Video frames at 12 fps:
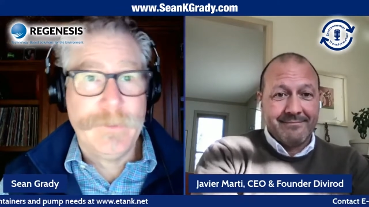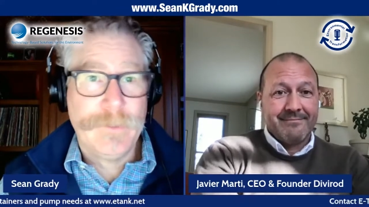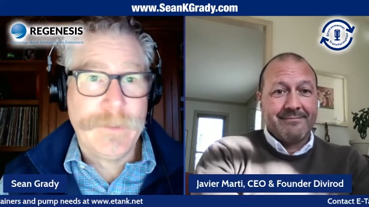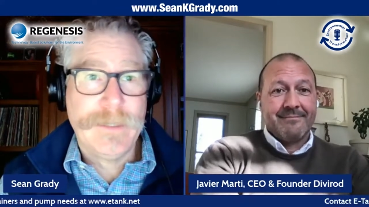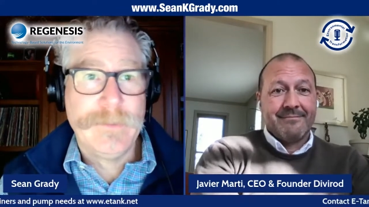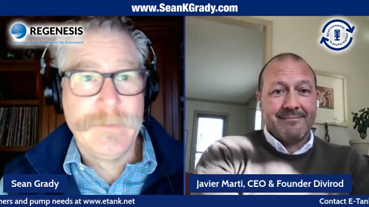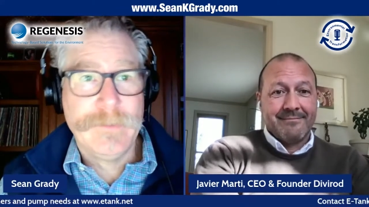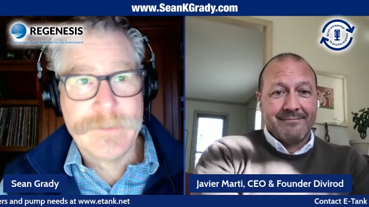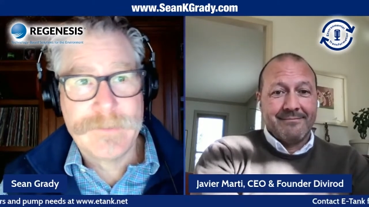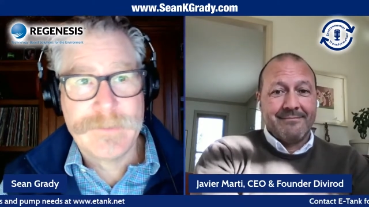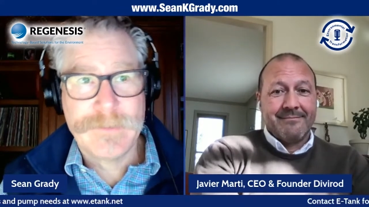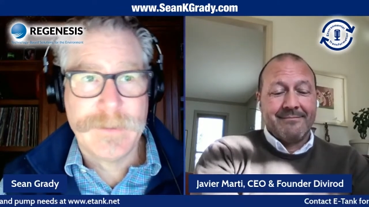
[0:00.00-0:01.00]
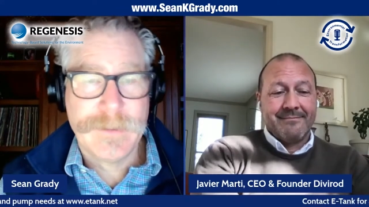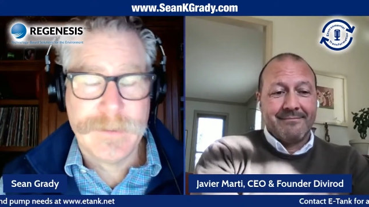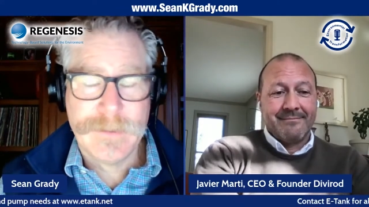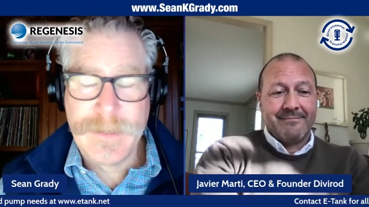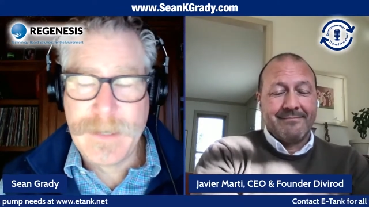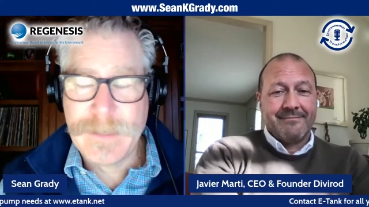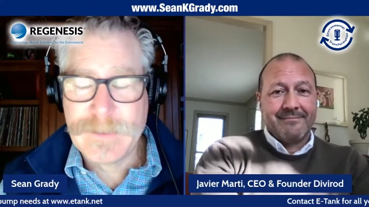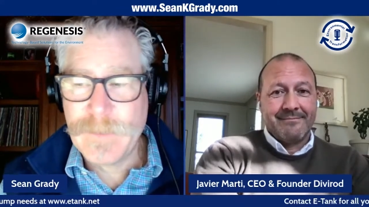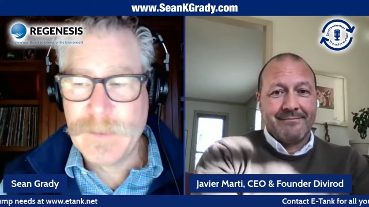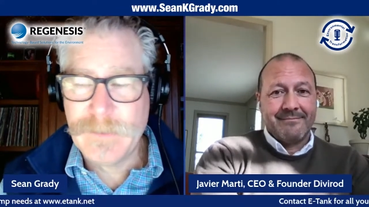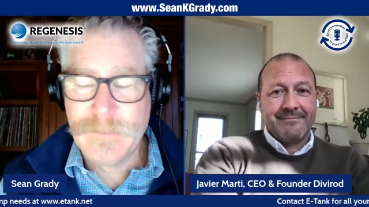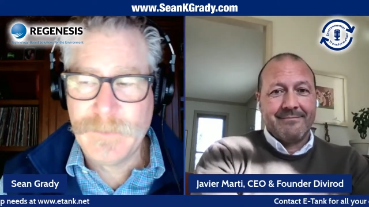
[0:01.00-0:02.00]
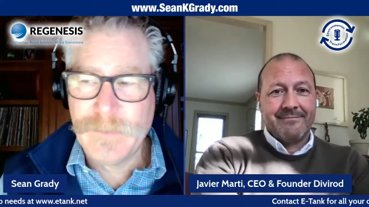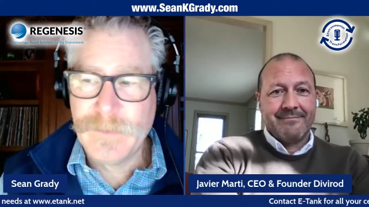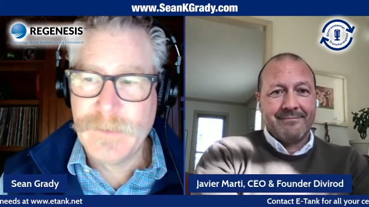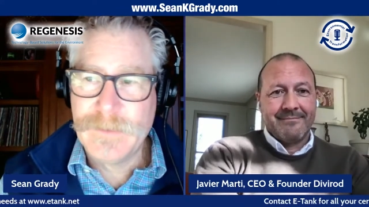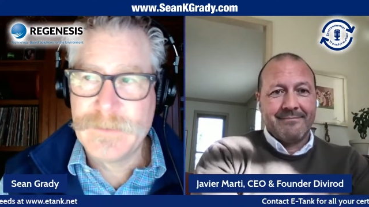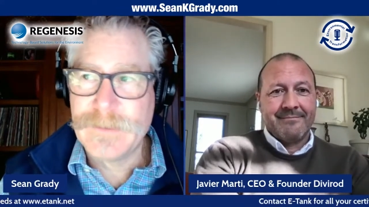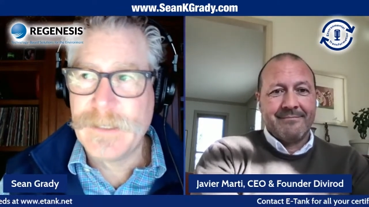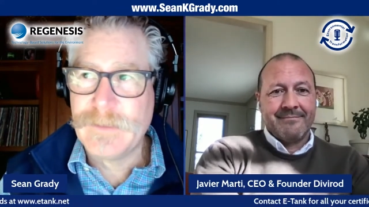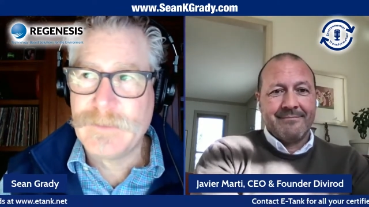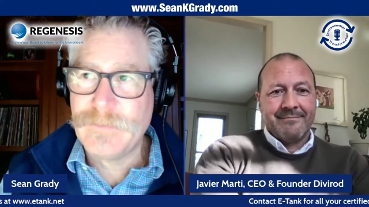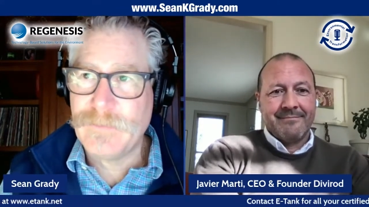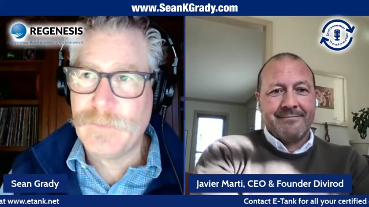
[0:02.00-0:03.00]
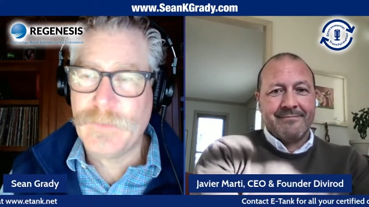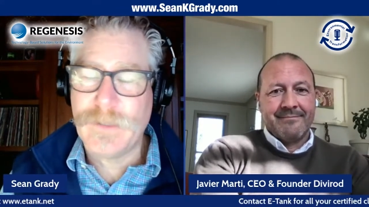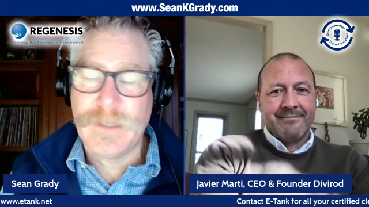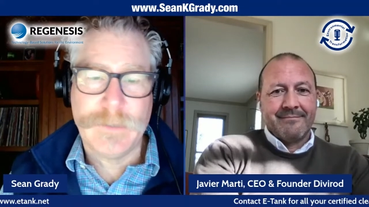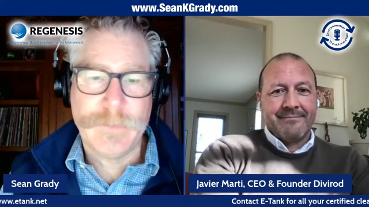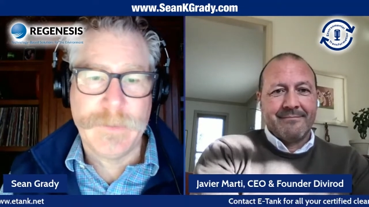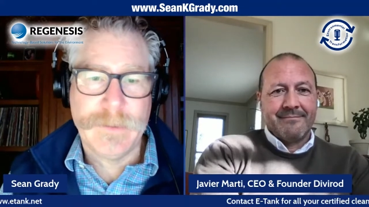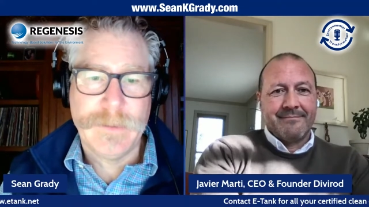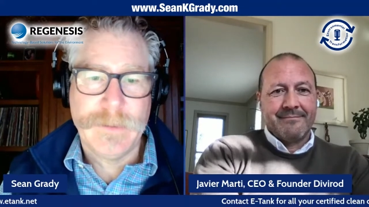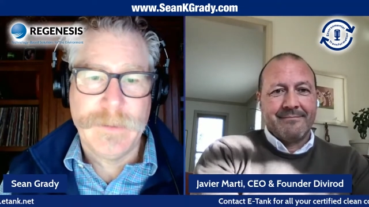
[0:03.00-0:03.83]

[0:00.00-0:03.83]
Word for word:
Speaker 1: you know, get into this uh, aspect of all the ins and outs of the product, but,